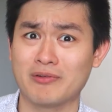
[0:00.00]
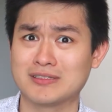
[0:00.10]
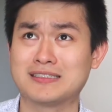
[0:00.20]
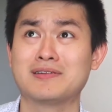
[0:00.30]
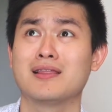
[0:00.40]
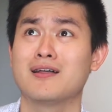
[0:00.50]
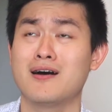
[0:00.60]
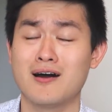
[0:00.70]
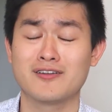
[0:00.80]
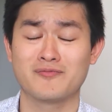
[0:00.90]
There was still a
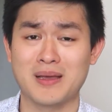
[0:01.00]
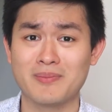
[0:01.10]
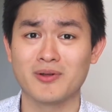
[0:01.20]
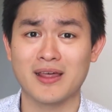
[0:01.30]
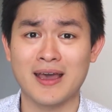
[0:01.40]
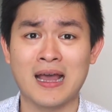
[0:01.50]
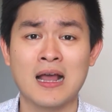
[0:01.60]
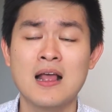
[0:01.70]
lot of people there.